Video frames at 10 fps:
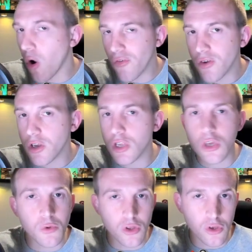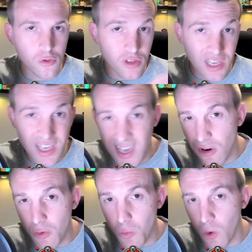often you will use the
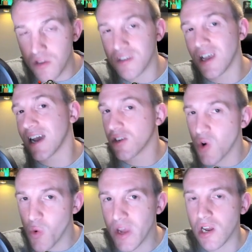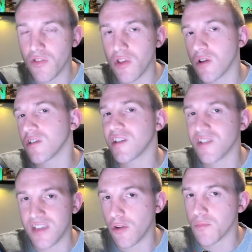king on one side, queen on the other
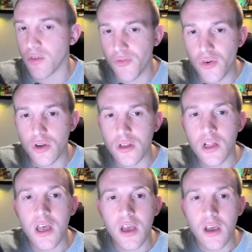to set up the funnel